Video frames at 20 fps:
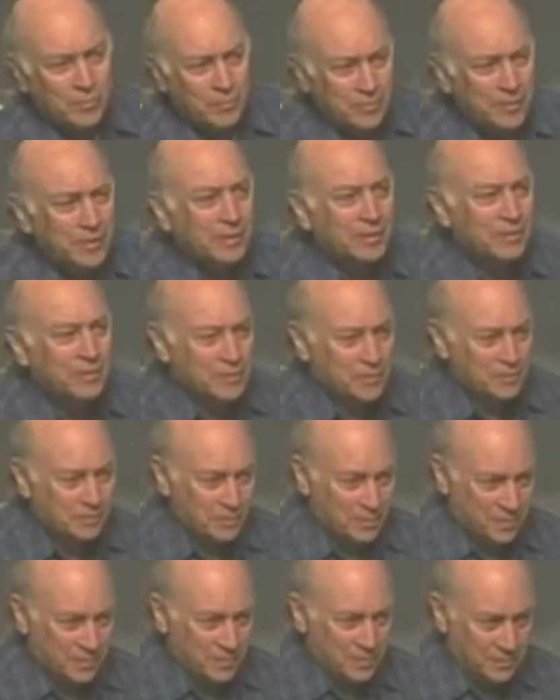
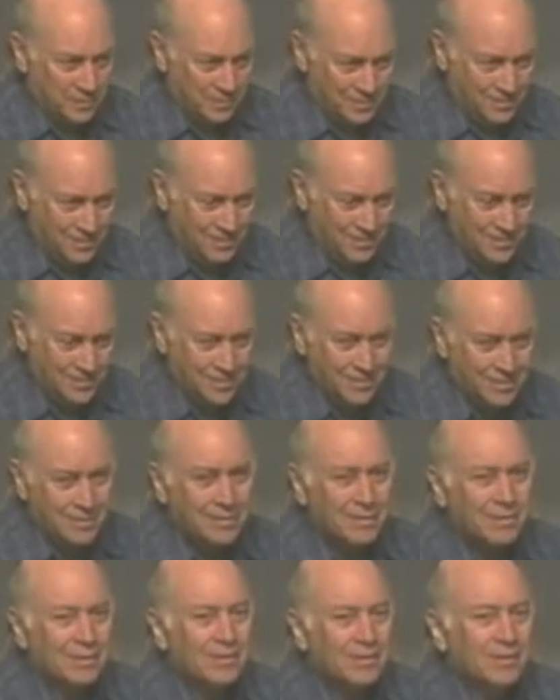recursively.
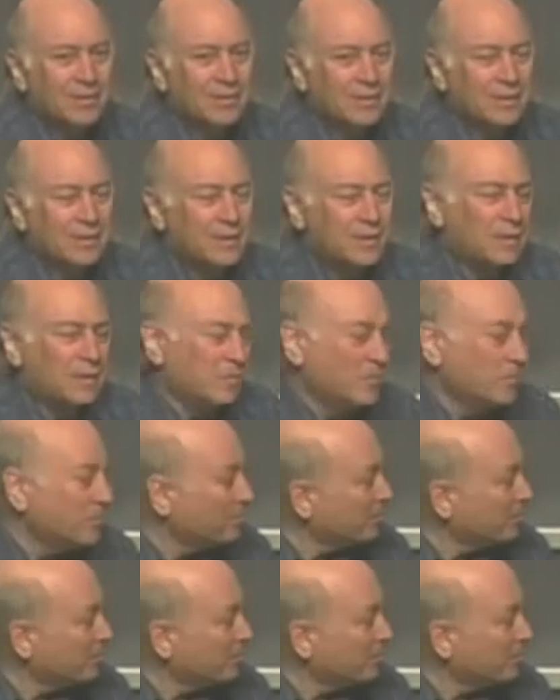And